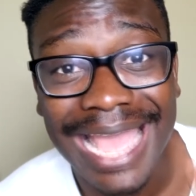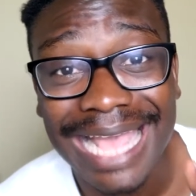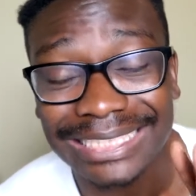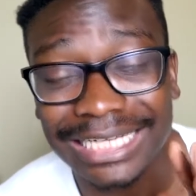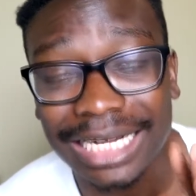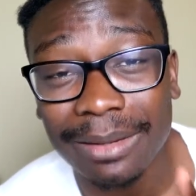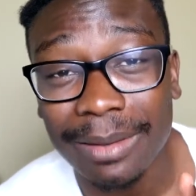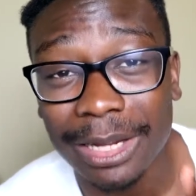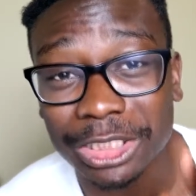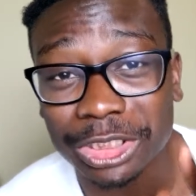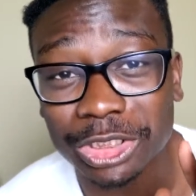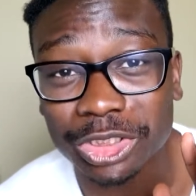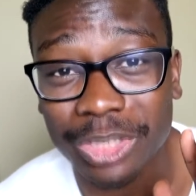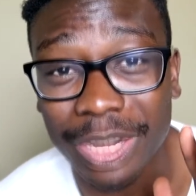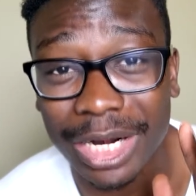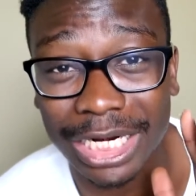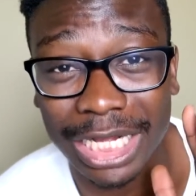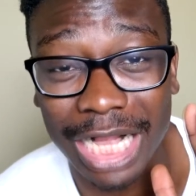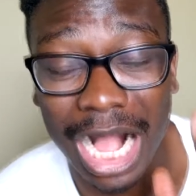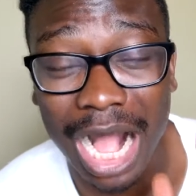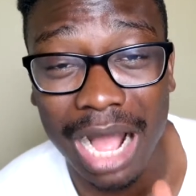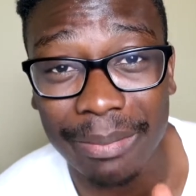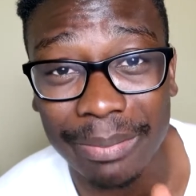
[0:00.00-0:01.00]
it's not about you
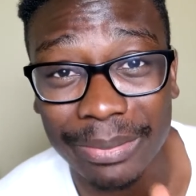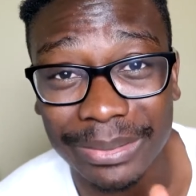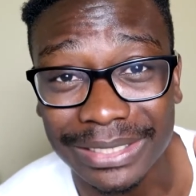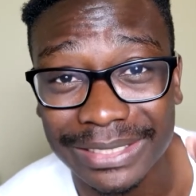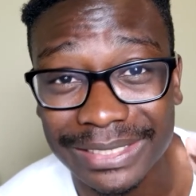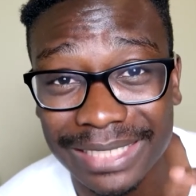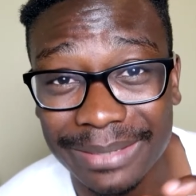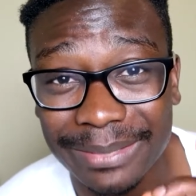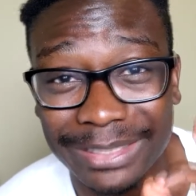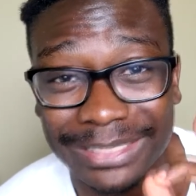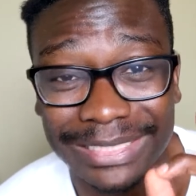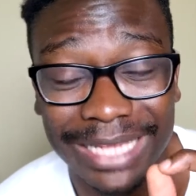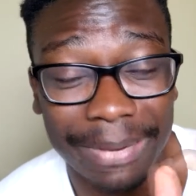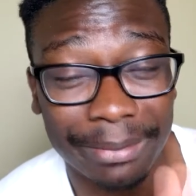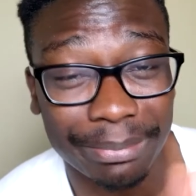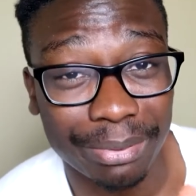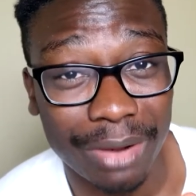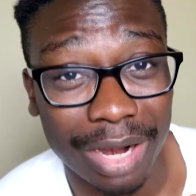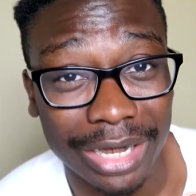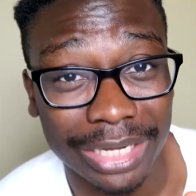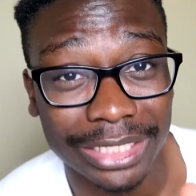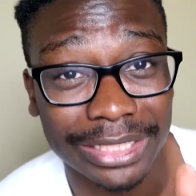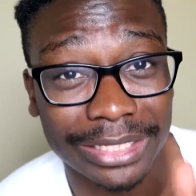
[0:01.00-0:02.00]
trying to copy the same exact
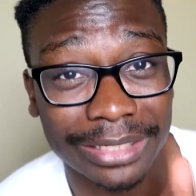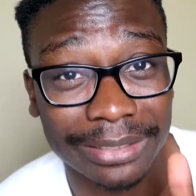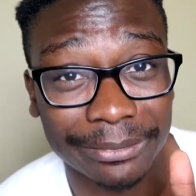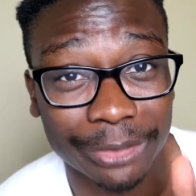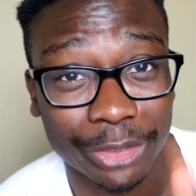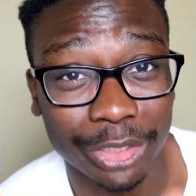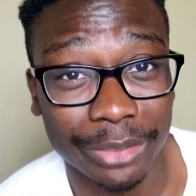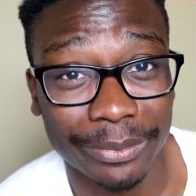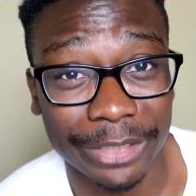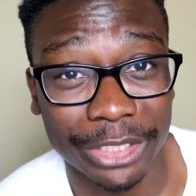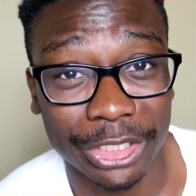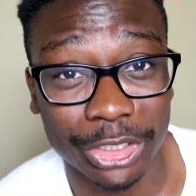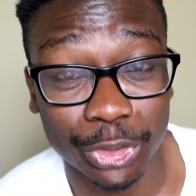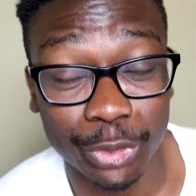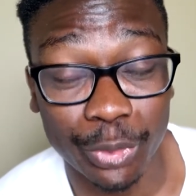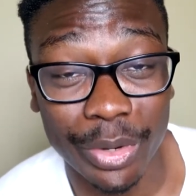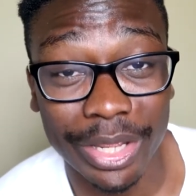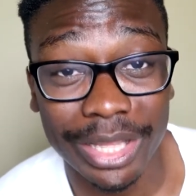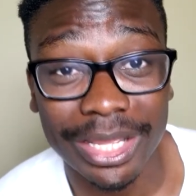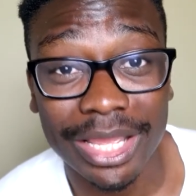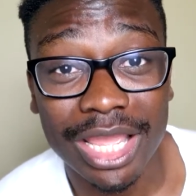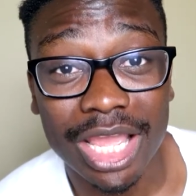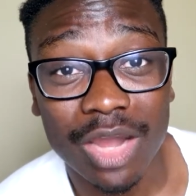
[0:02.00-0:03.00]
product that I'm going to be
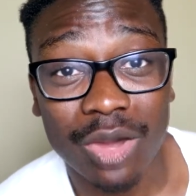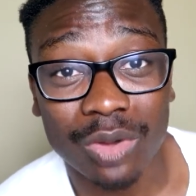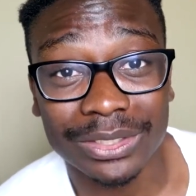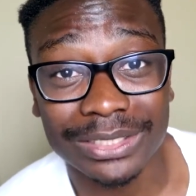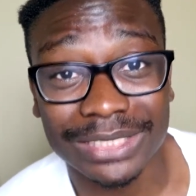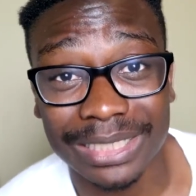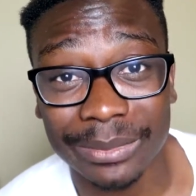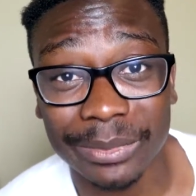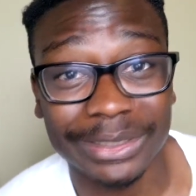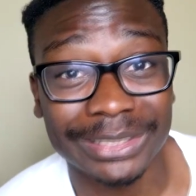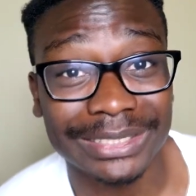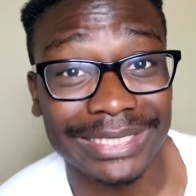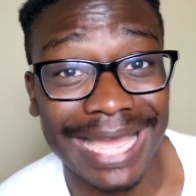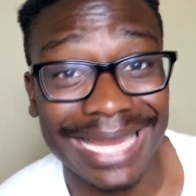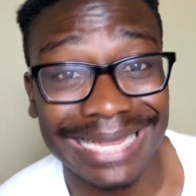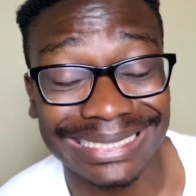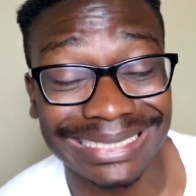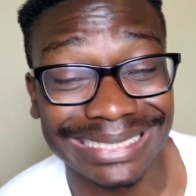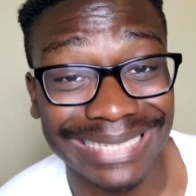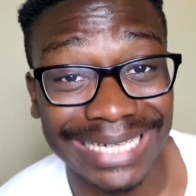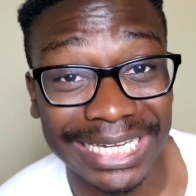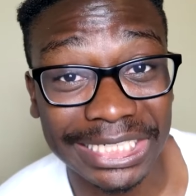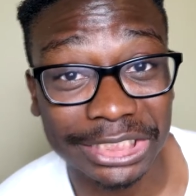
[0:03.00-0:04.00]
doing or the same
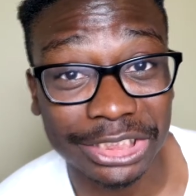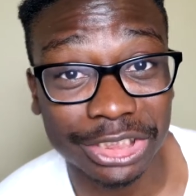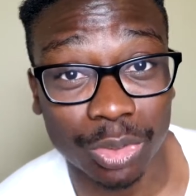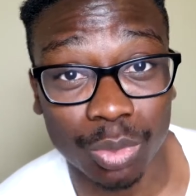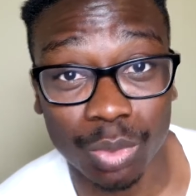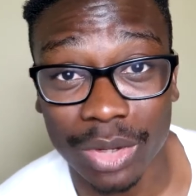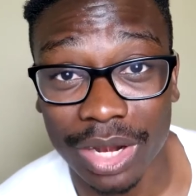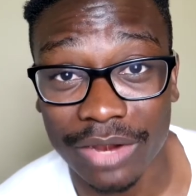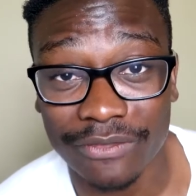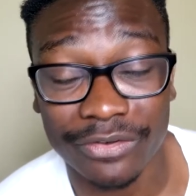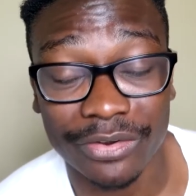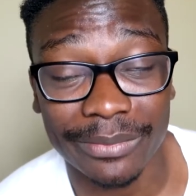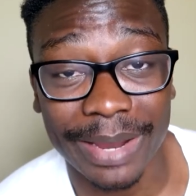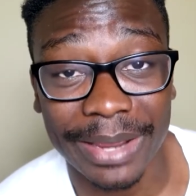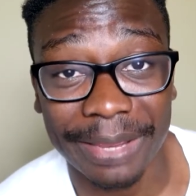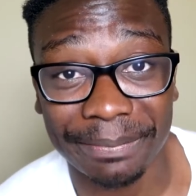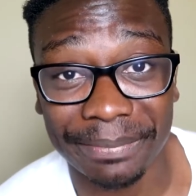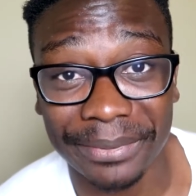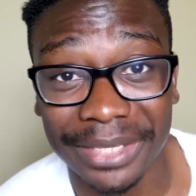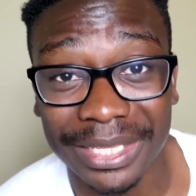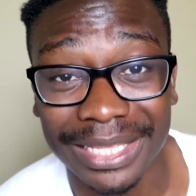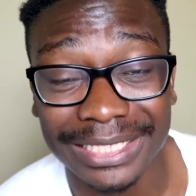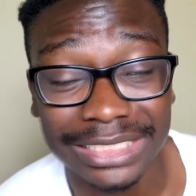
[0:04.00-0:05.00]
exact niche or whatever it
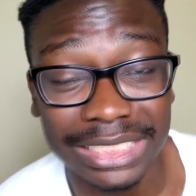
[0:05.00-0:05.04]
might be.